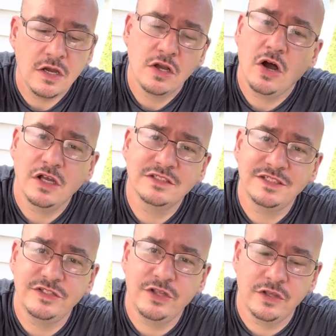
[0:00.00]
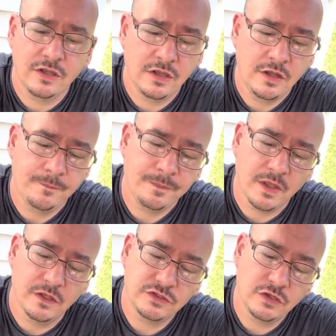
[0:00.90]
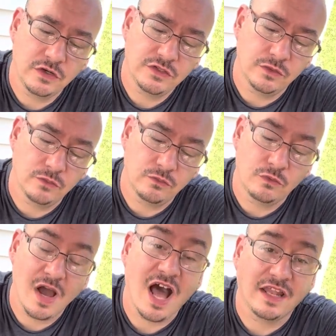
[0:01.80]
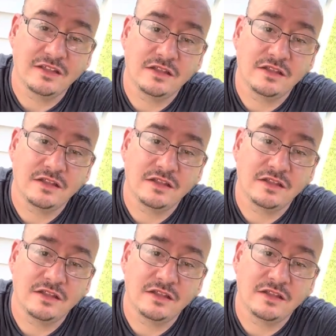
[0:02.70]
caused it to start to rot.